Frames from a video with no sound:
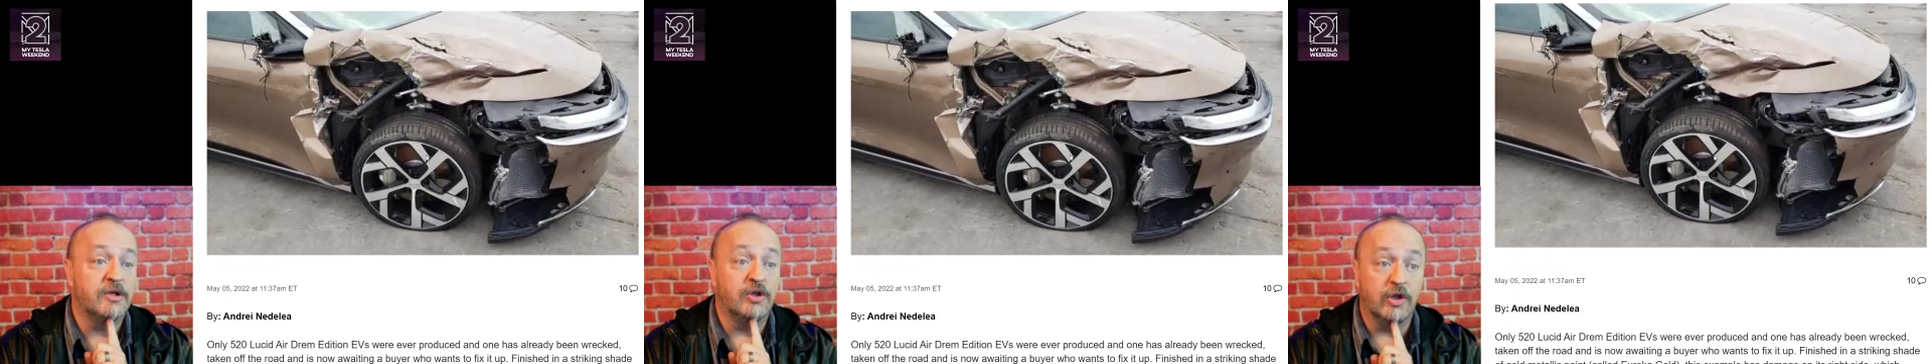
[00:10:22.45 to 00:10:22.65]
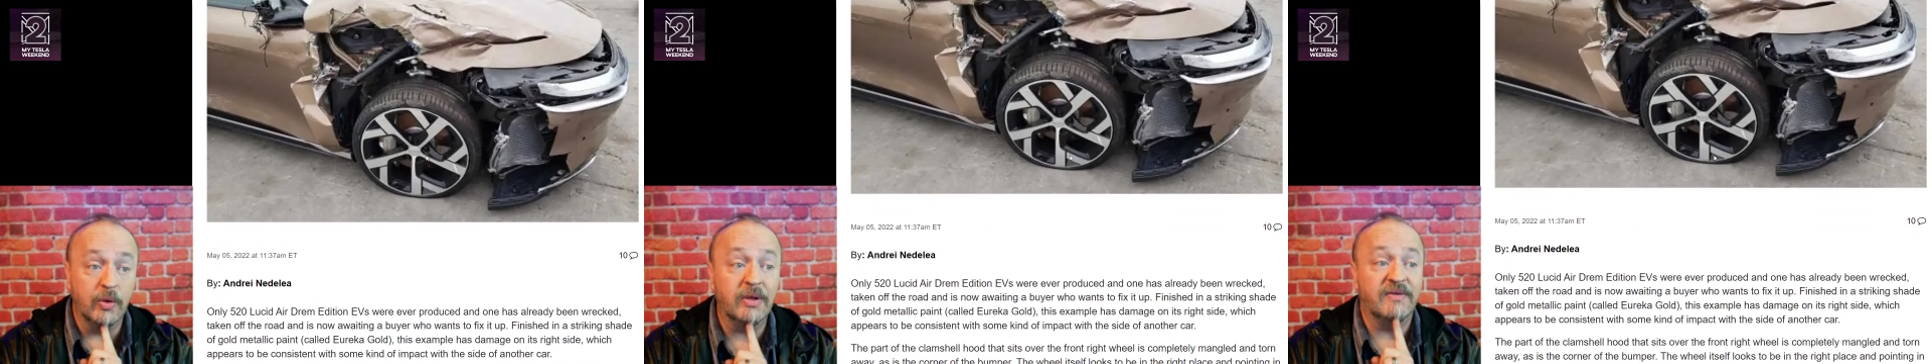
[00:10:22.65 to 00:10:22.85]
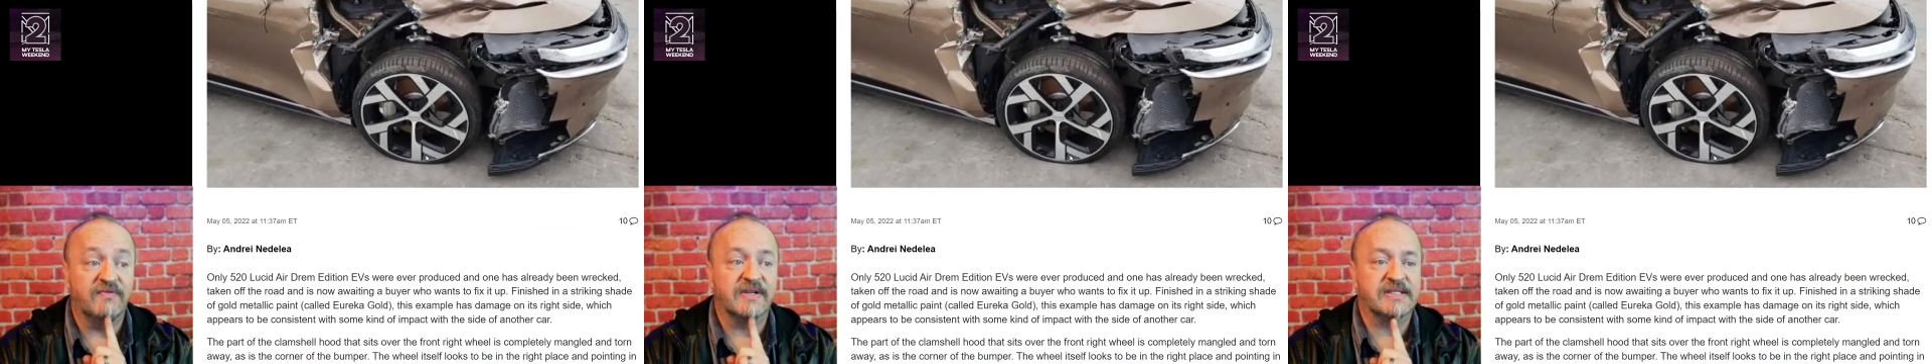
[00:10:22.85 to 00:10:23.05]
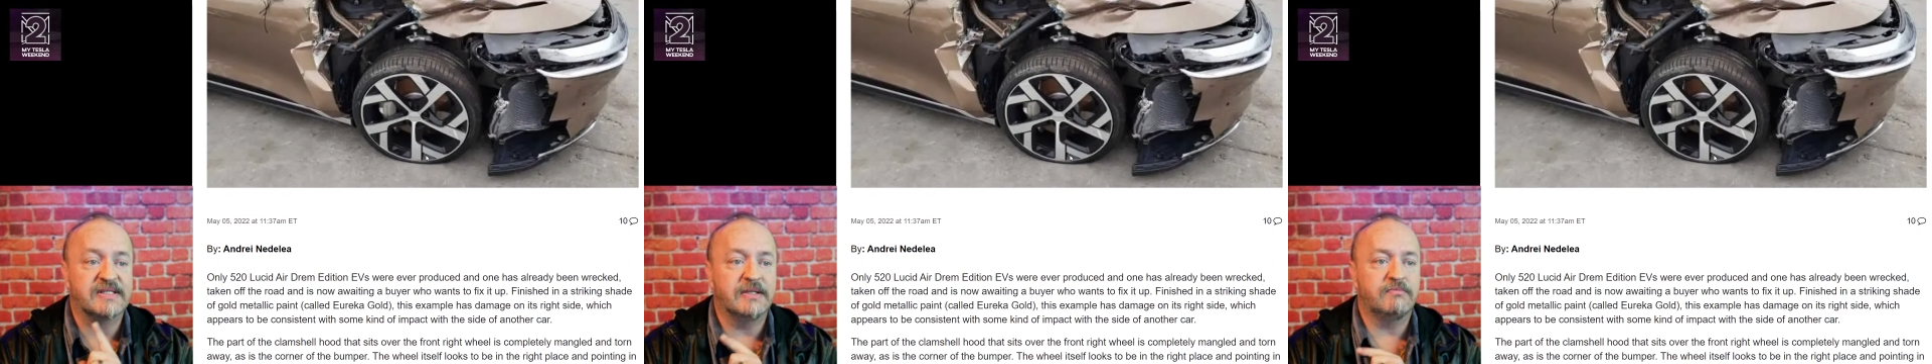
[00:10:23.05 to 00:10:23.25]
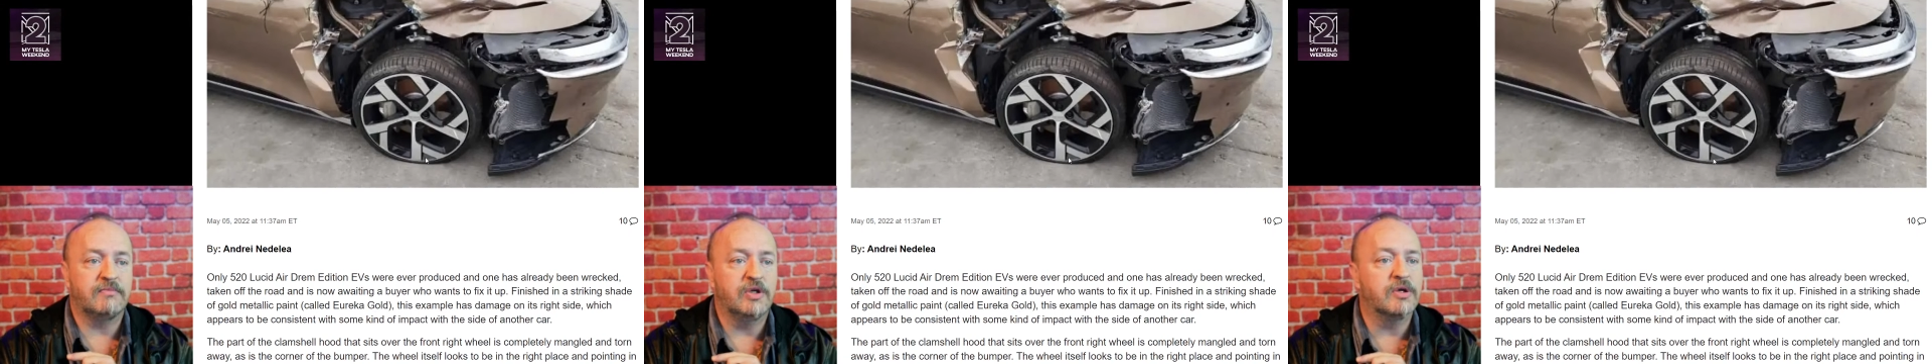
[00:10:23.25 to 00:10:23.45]
You can fix
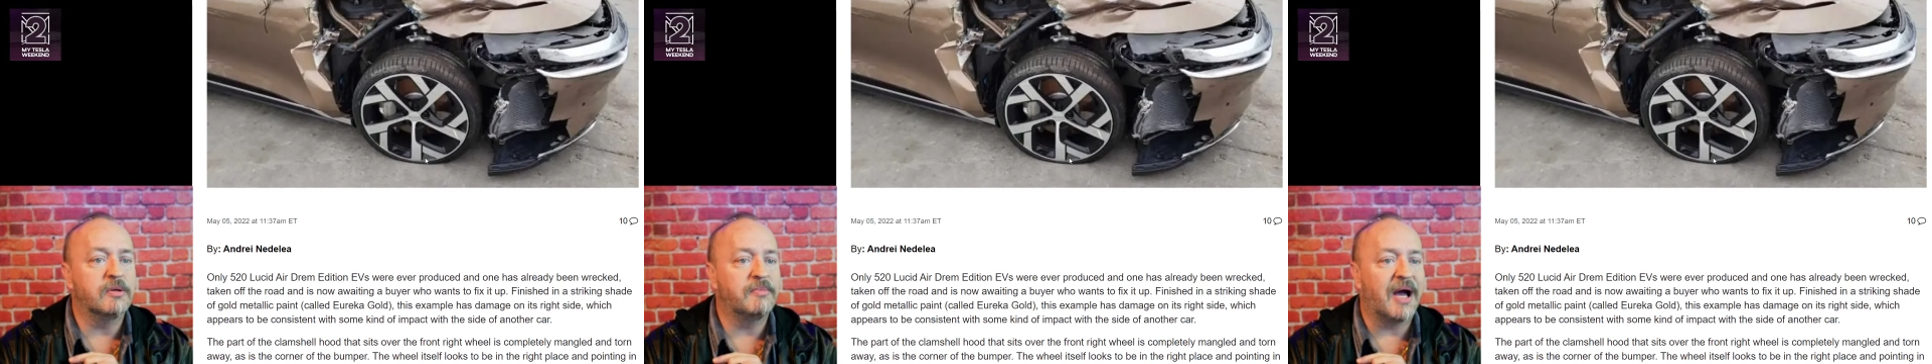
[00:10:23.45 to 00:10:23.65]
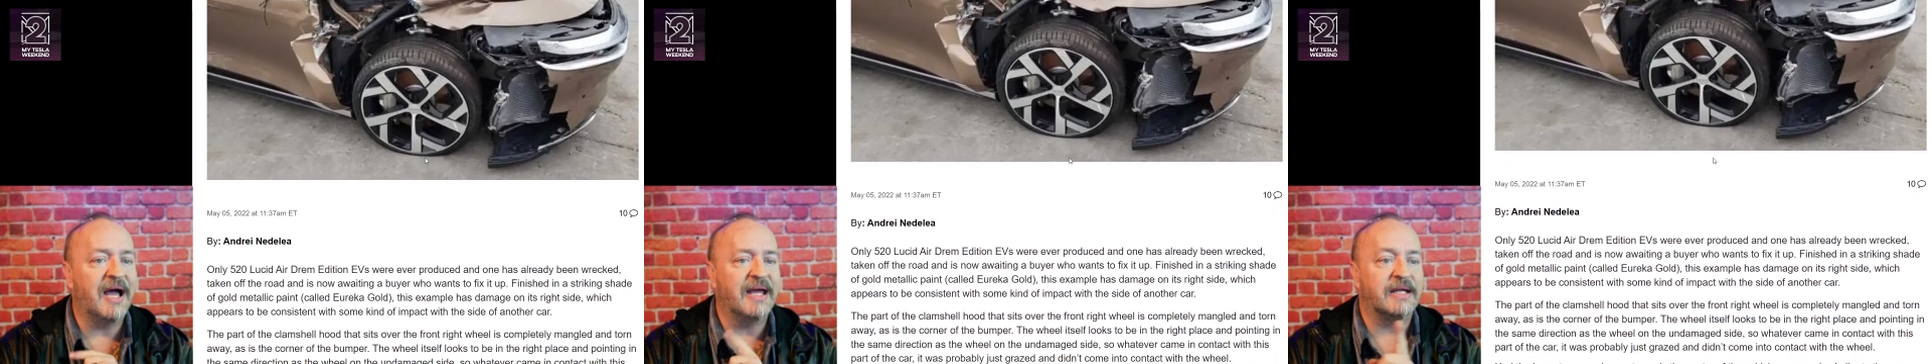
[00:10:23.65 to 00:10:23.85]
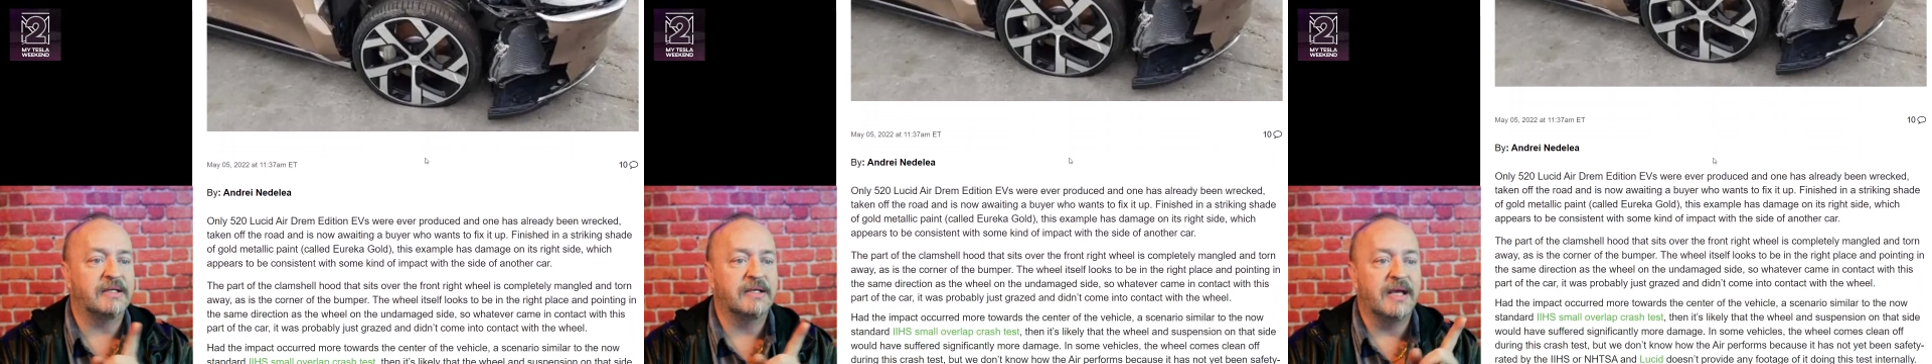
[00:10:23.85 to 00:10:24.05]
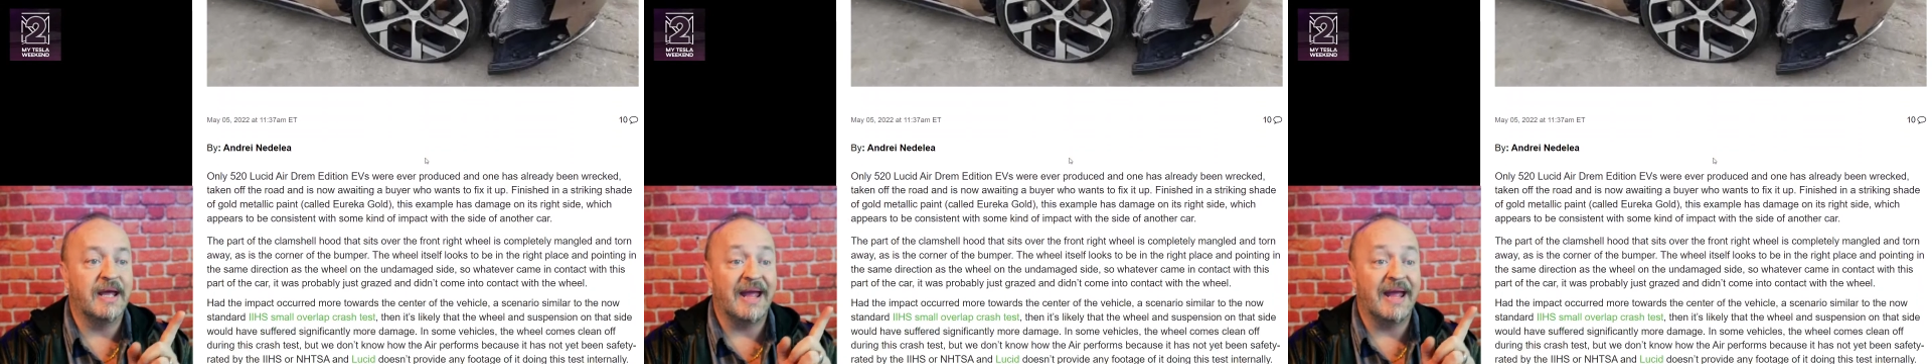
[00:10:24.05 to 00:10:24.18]
it. You can buy it.